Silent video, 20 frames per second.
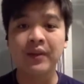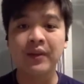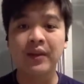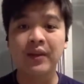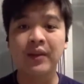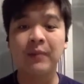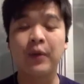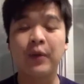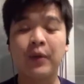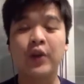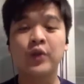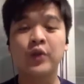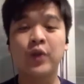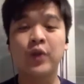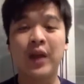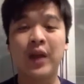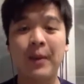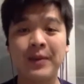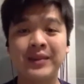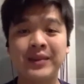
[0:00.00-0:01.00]
Because what
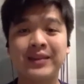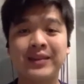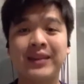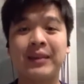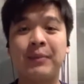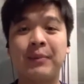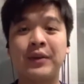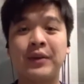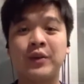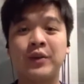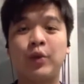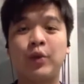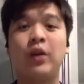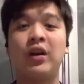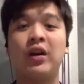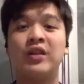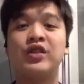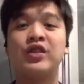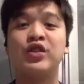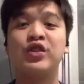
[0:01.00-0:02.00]
happens is that the person would
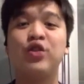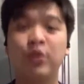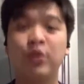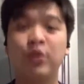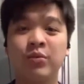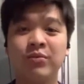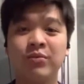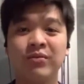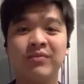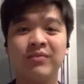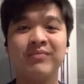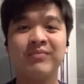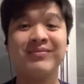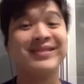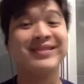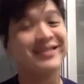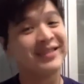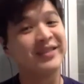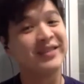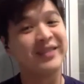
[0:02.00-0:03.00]
assume,
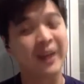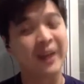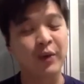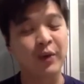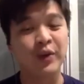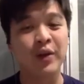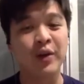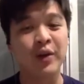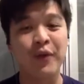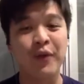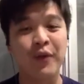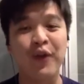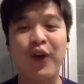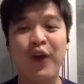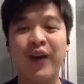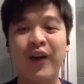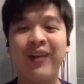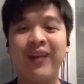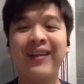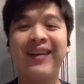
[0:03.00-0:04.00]
like we talked
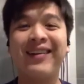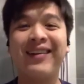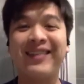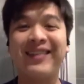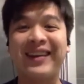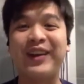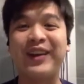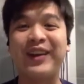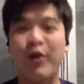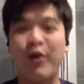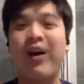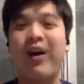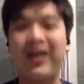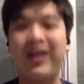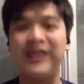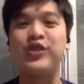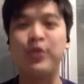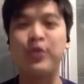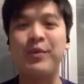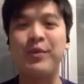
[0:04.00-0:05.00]
before, that you are
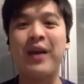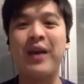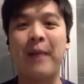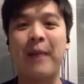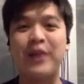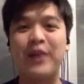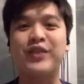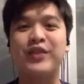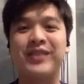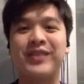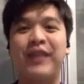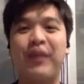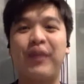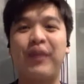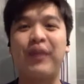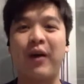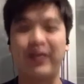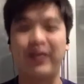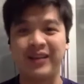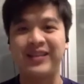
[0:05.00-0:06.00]
assuming a bunch of stuff
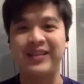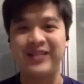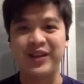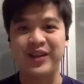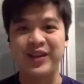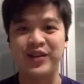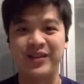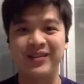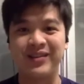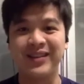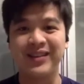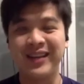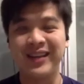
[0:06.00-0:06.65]
about the discussion.